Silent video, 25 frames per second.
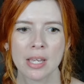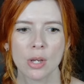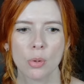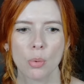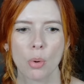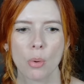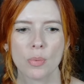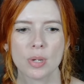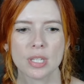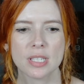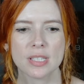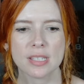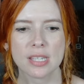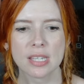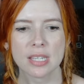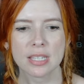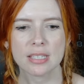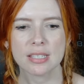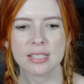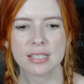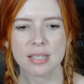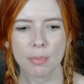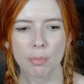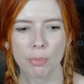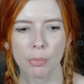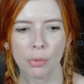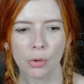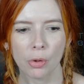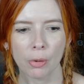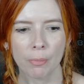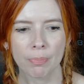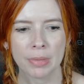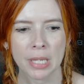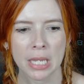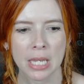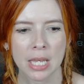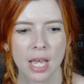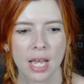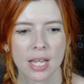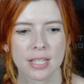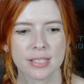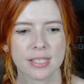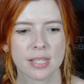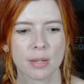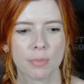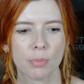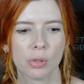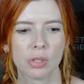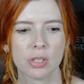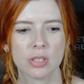when we see a symbol, a
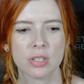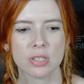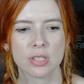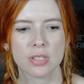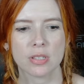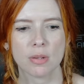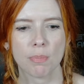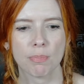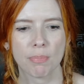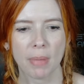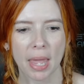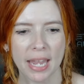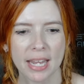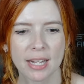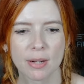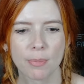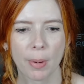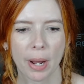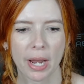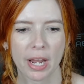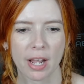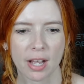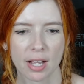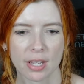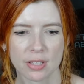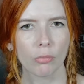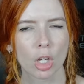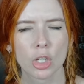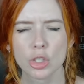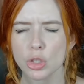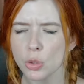symbol is made by us.